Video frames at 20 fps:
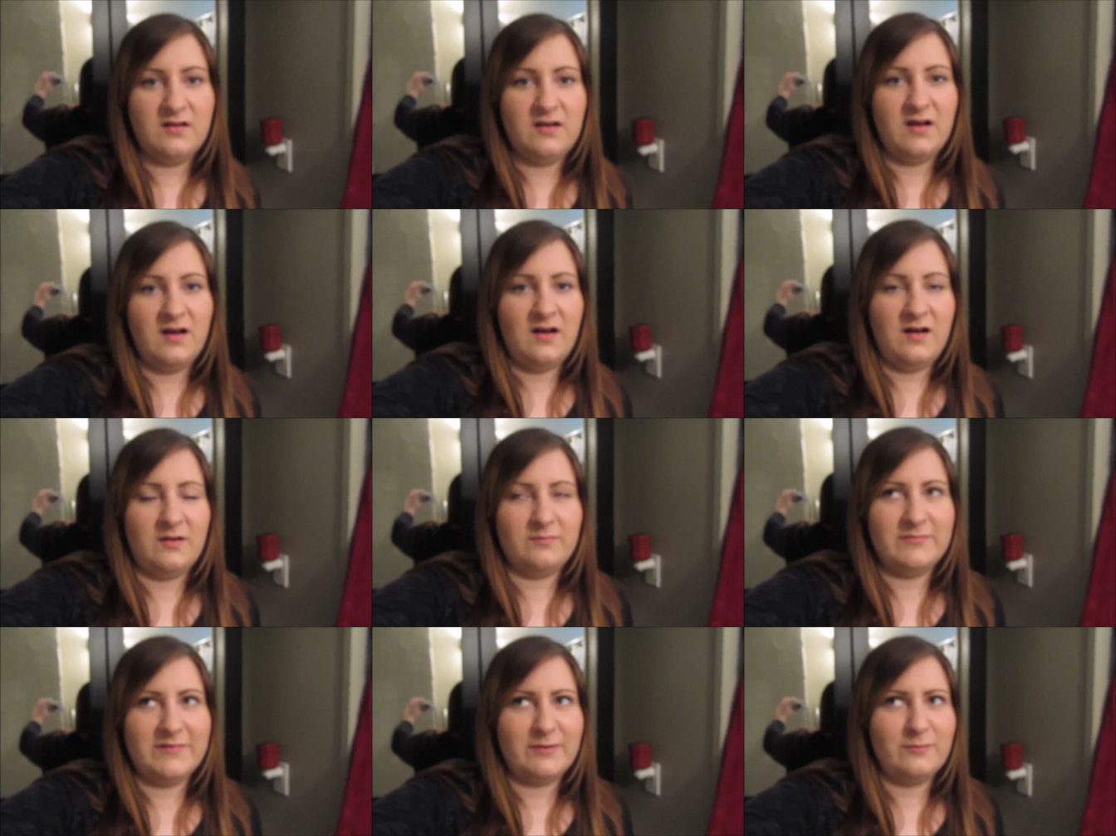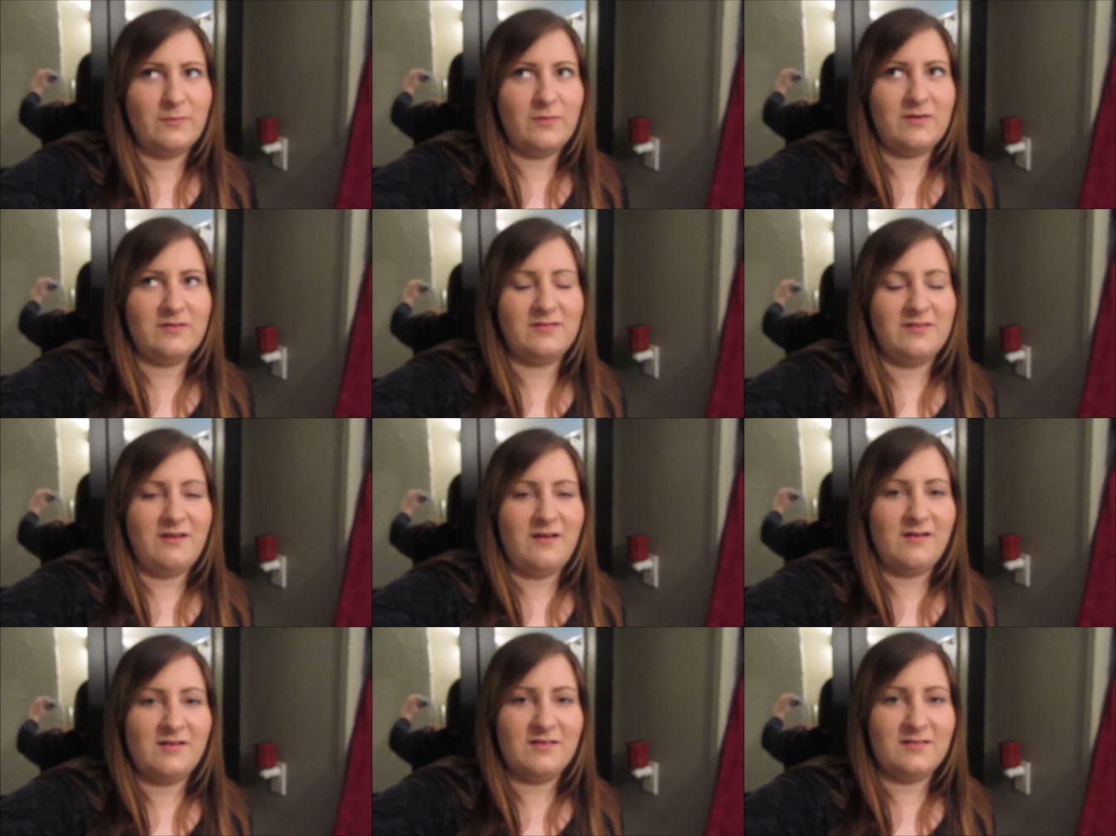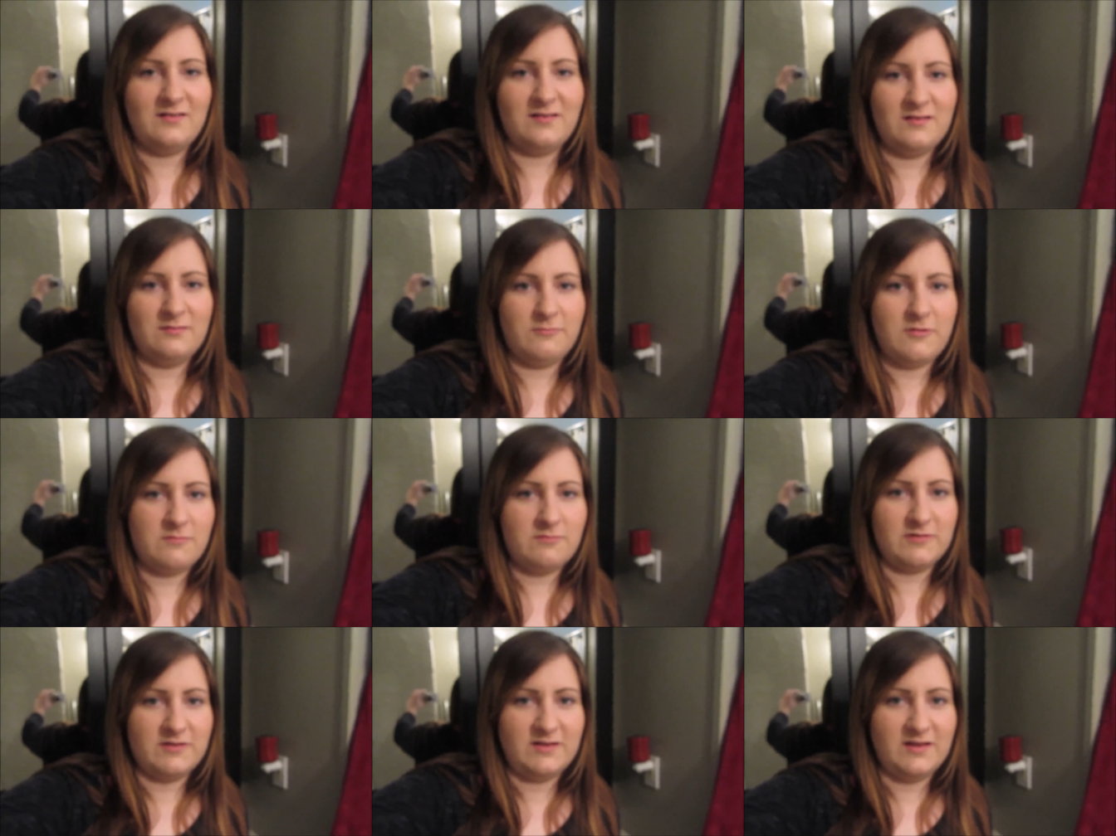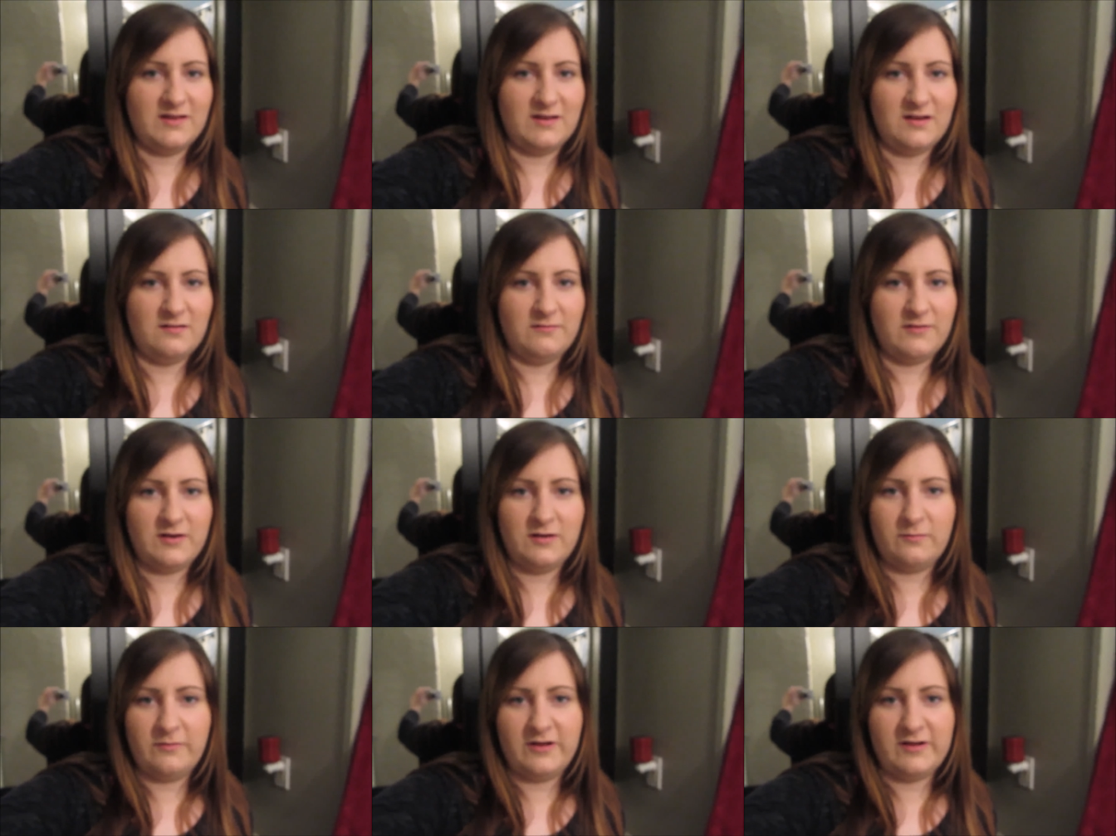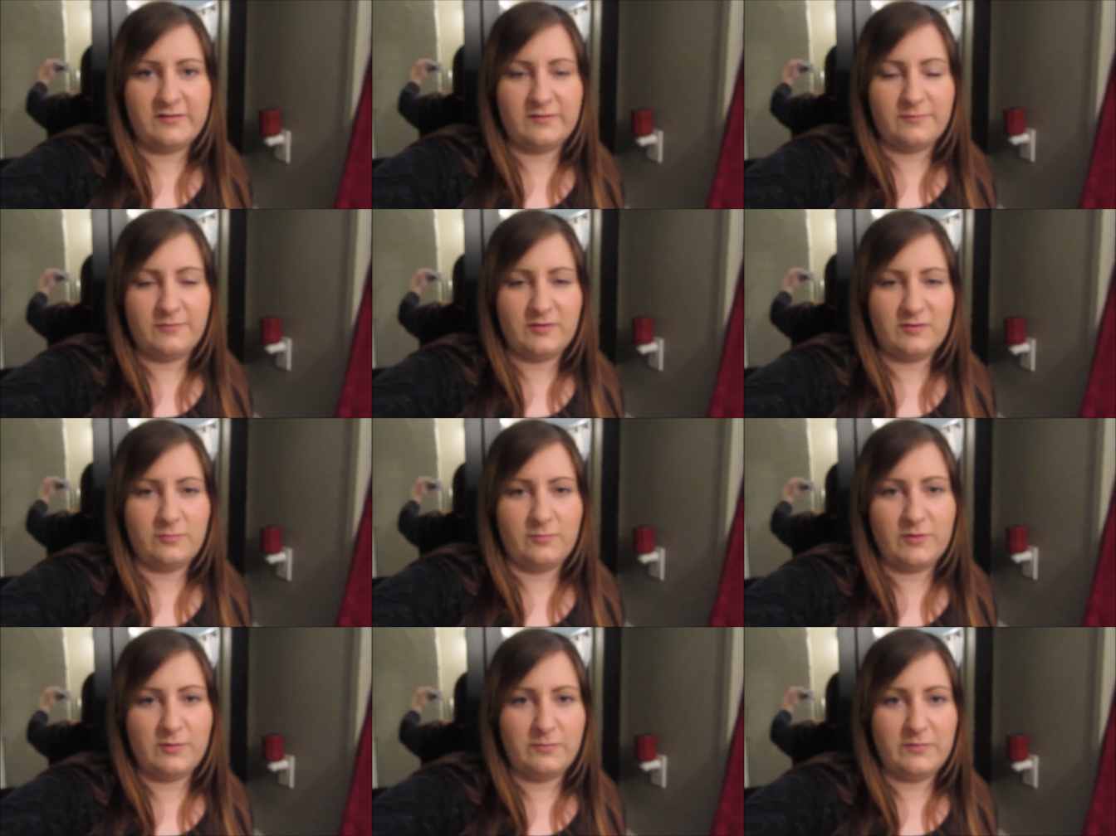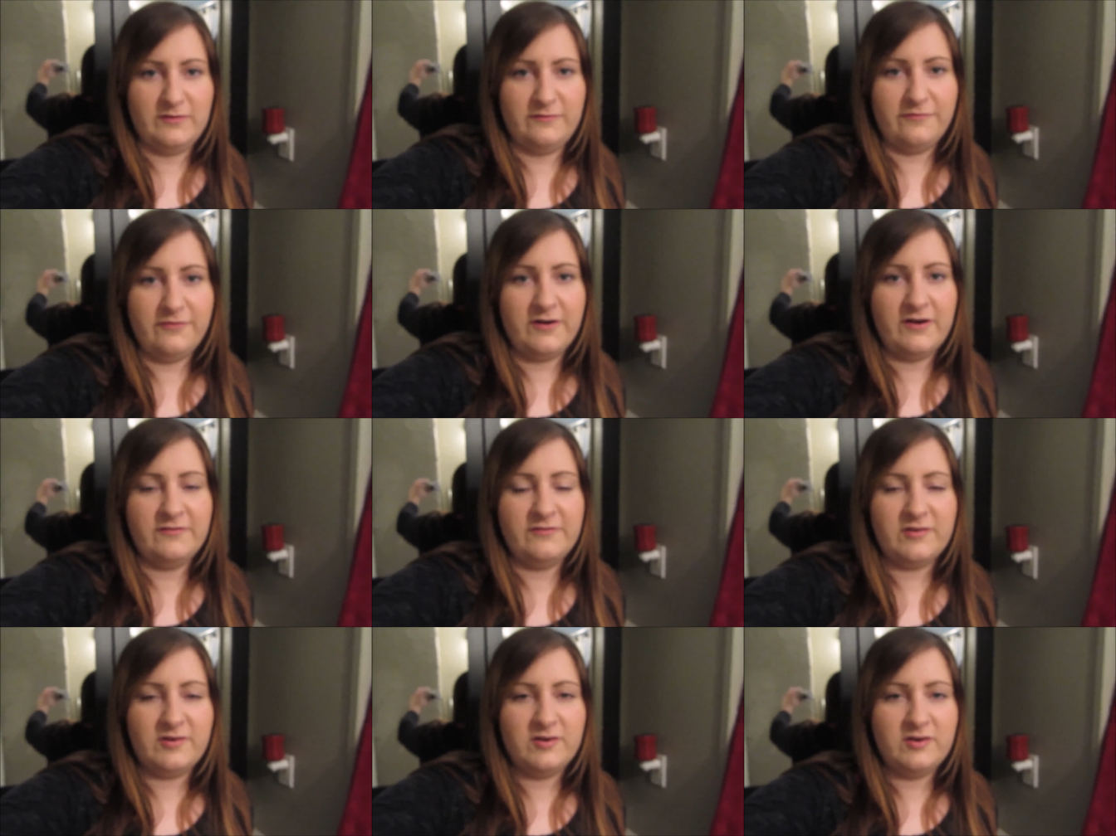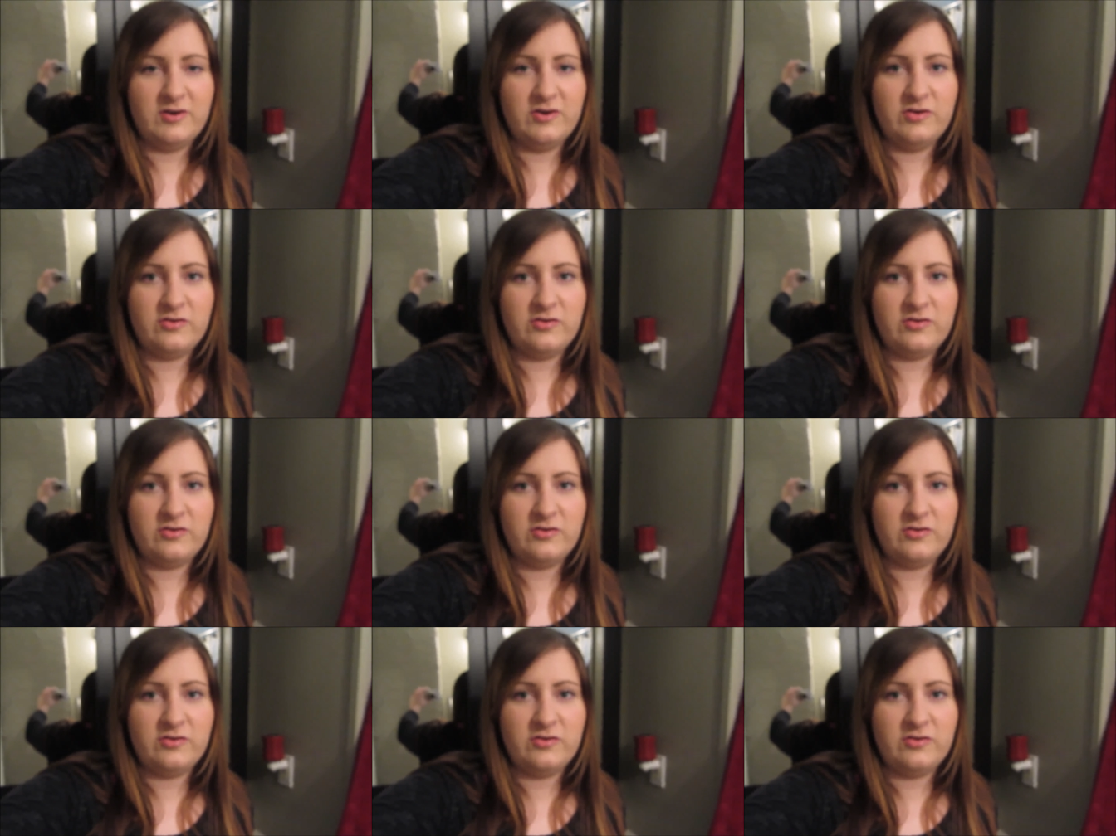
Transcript: Um, like what are the odds to be able to get in right away otherwise it would have been forever.